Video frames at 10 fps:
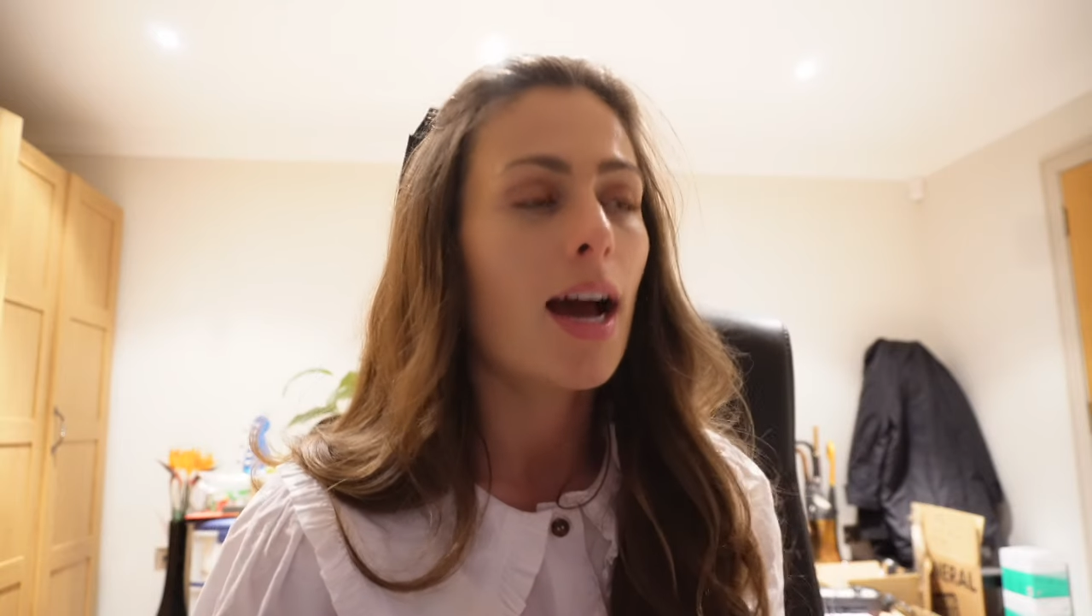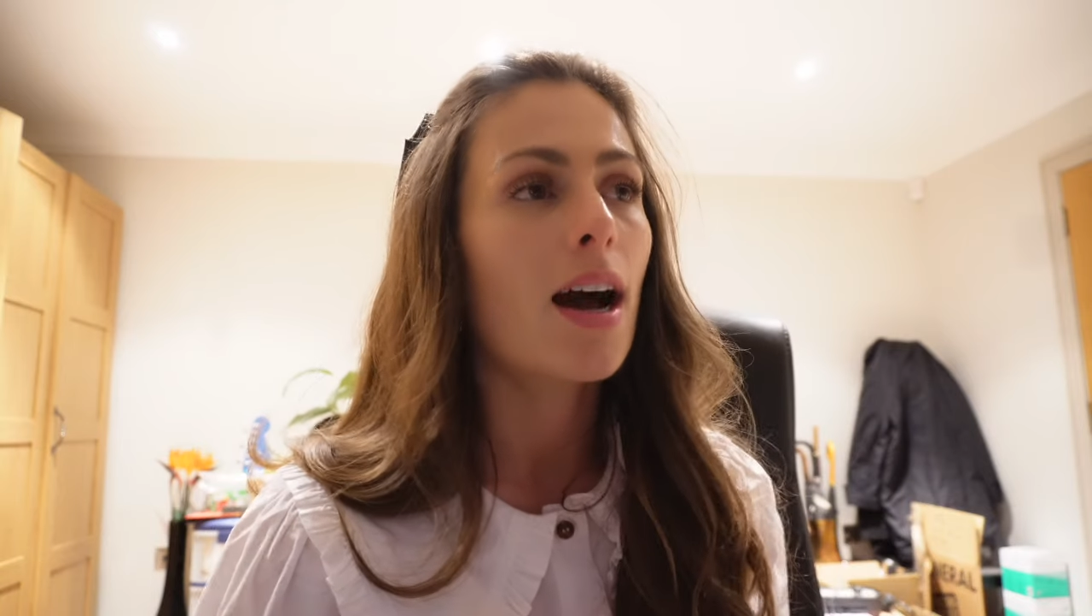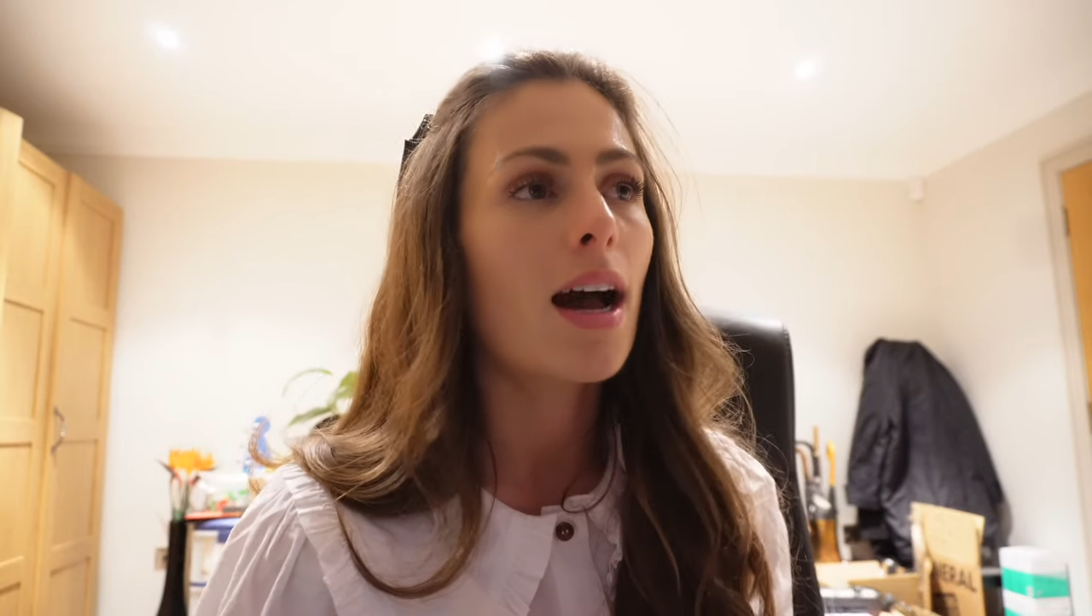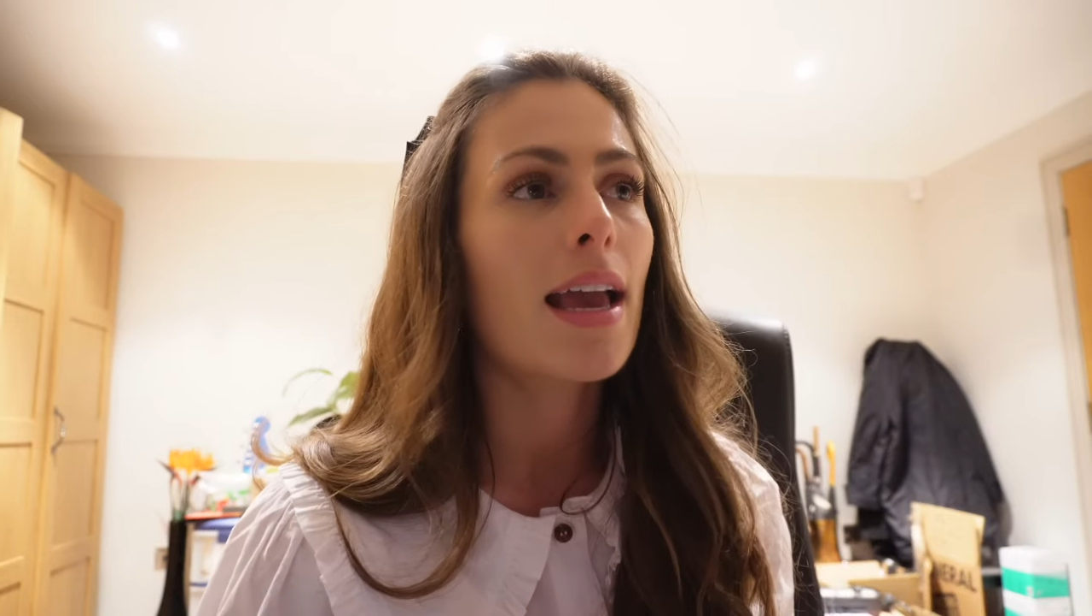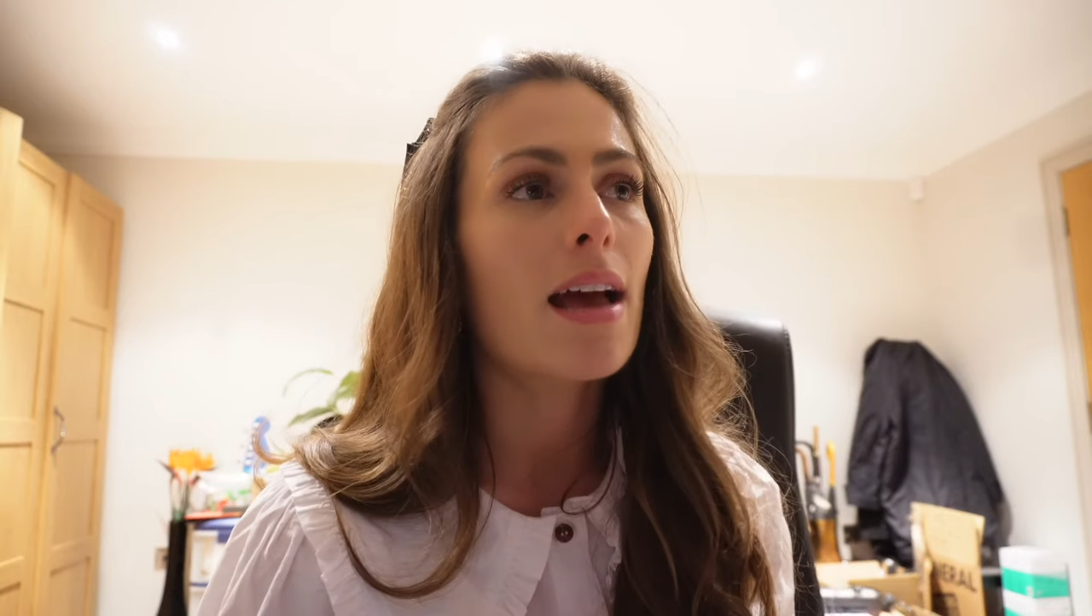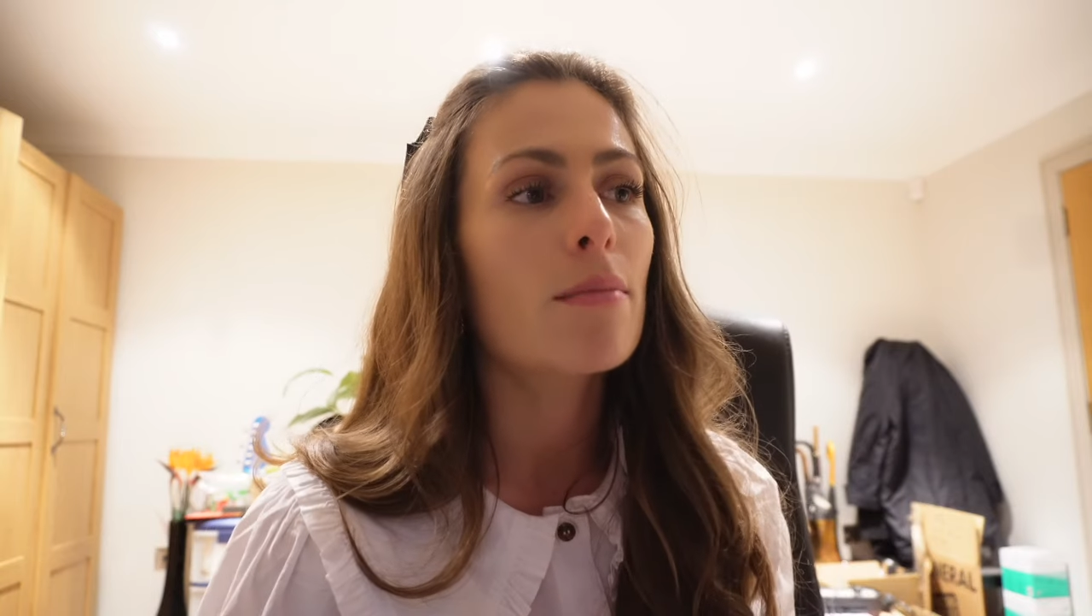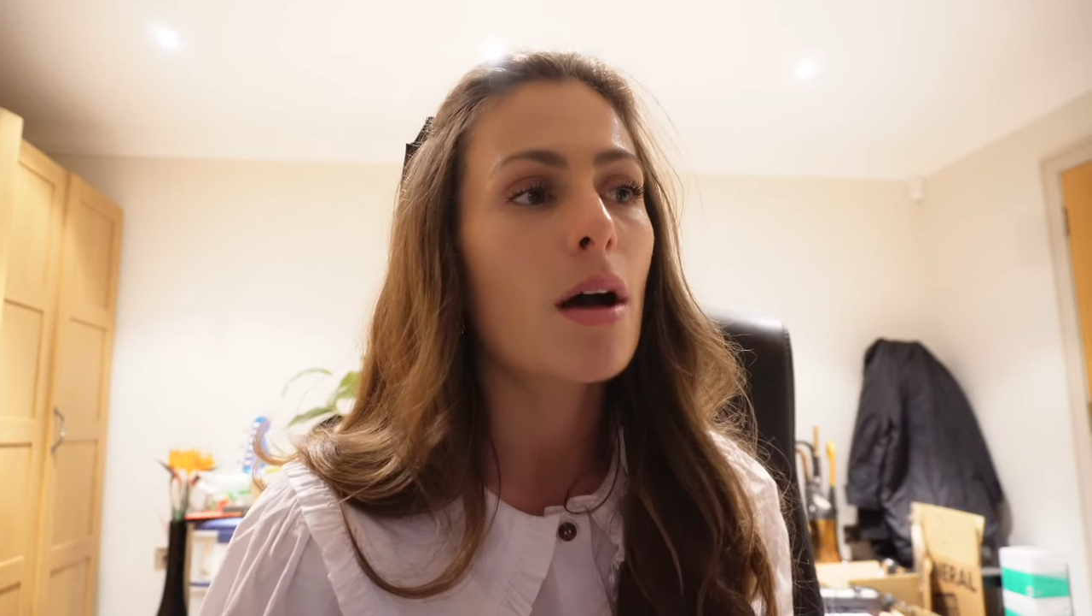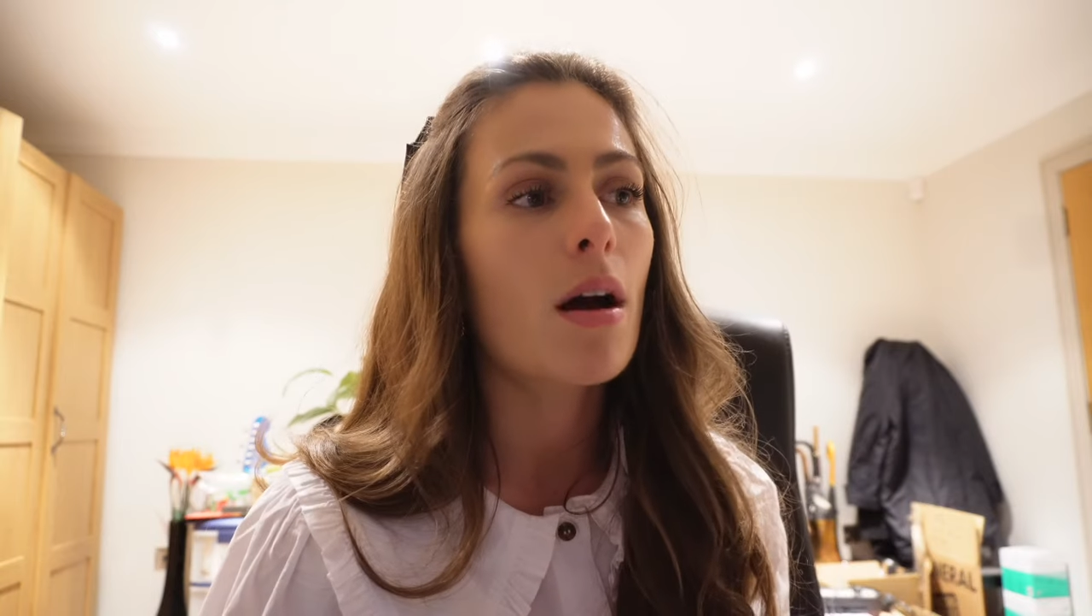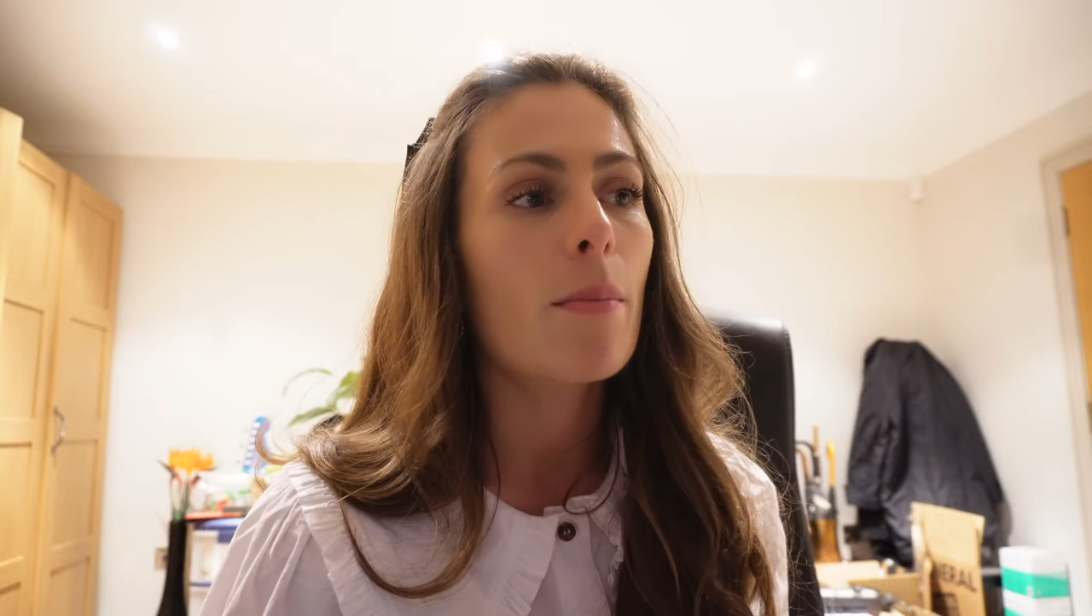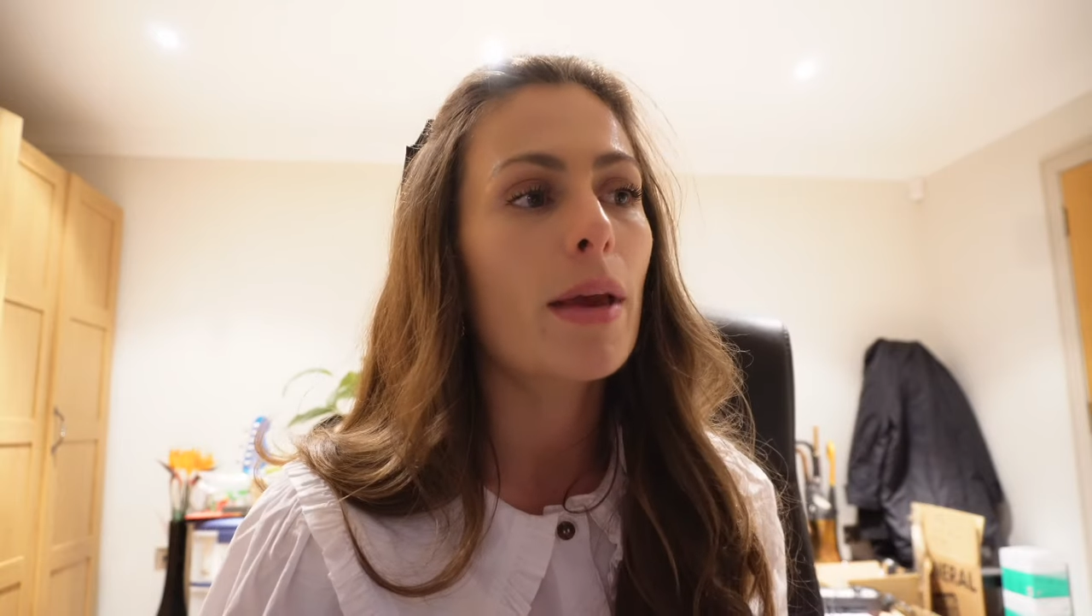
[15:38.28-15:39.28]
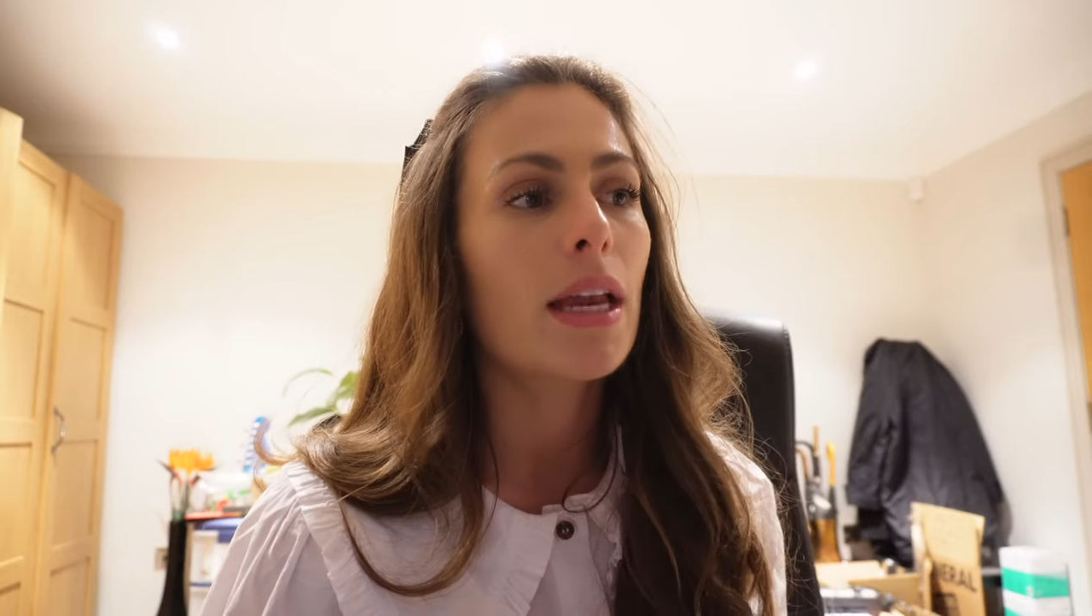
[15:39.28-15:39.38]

I am up